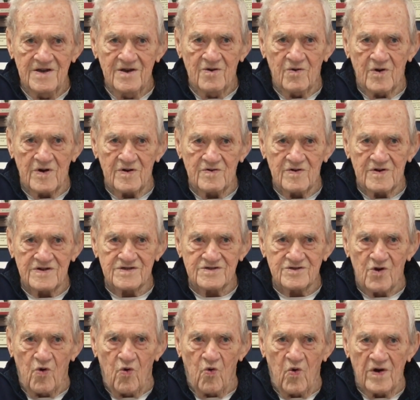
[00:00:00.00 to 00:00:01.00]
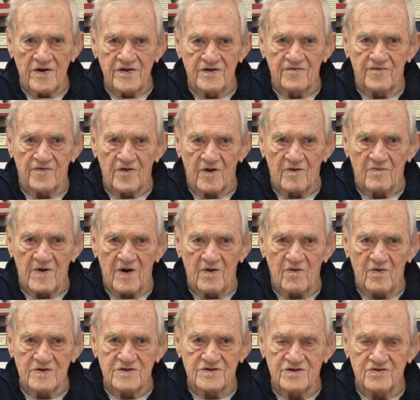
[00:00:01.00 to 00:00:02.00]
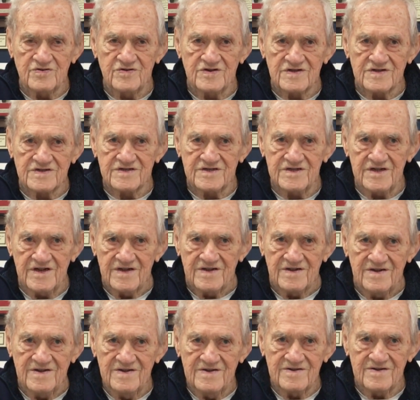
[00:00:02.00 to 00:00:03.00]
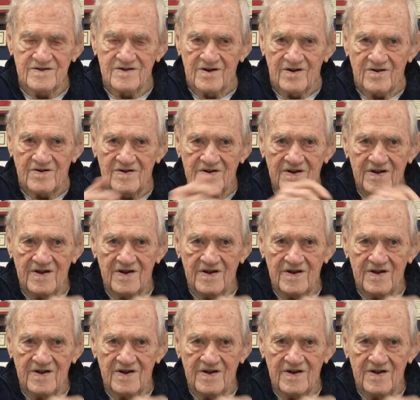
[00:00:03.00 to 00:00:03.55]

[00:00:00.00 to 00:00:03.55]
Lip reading: What is so wonderful about what you just did, you know?